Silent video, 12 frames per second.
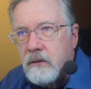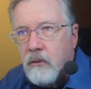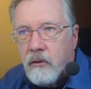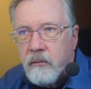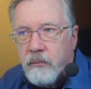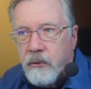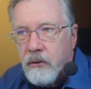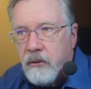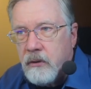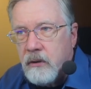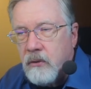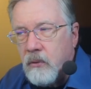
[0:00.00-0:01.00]
or
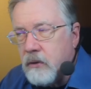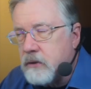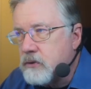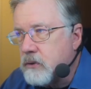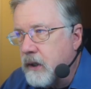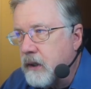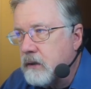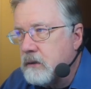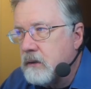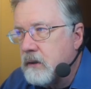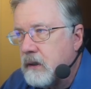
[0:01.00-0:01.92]
burn or trail,